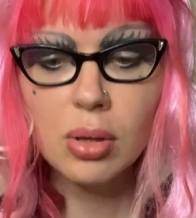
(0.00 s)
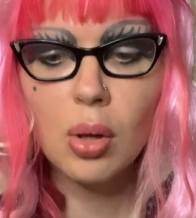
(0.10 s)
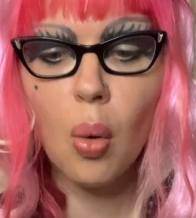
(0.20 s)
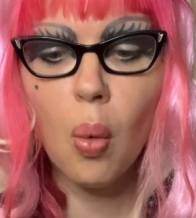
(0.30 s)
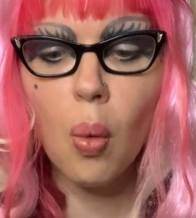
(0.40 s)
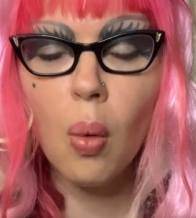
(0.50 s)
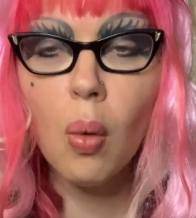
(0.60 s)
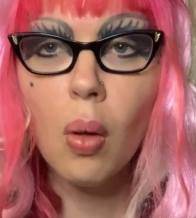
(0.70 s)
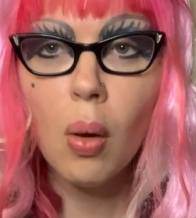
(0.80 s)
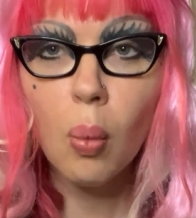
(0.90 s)
The
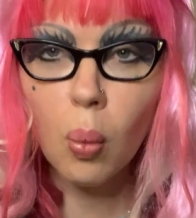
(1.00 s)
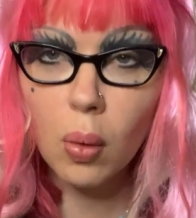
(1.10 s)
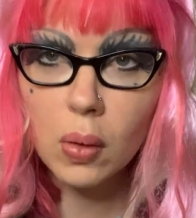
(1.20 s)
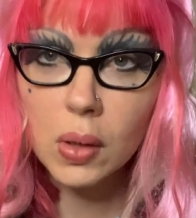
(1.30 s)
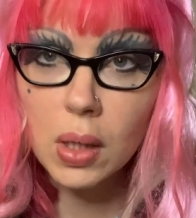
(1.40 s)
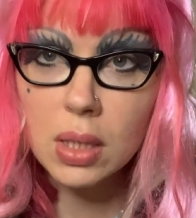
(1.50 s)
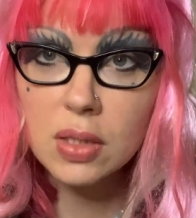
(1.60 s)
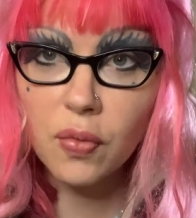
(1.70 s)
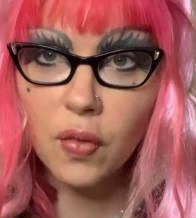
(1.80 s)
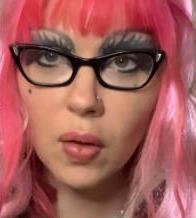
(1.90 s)
whole wood
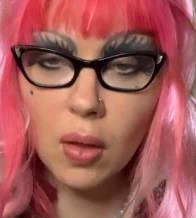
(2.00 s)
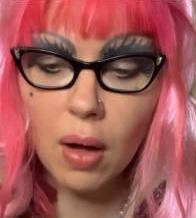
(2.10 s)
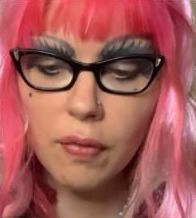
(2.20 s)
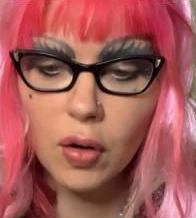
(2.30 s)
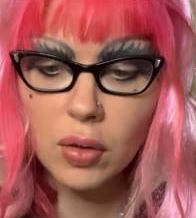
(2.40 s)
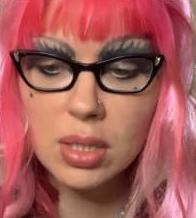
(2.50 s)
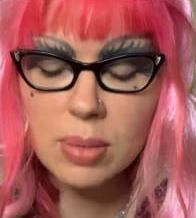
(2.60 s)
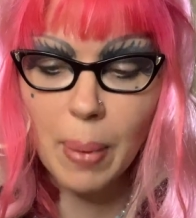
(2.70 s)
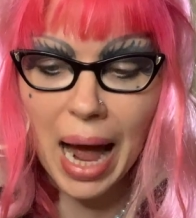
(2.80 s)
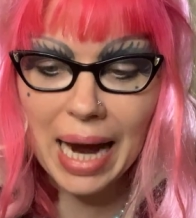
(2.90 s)
is full of her
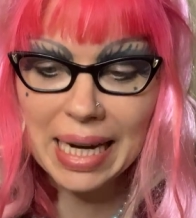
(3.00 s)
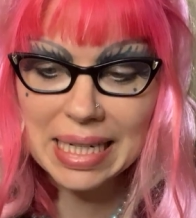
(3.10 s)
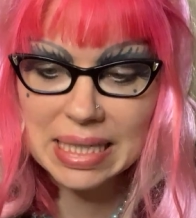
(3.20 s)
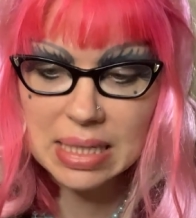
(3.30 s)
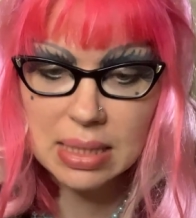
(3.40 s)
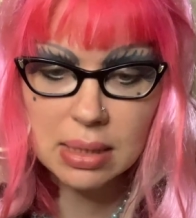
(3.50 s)
spies.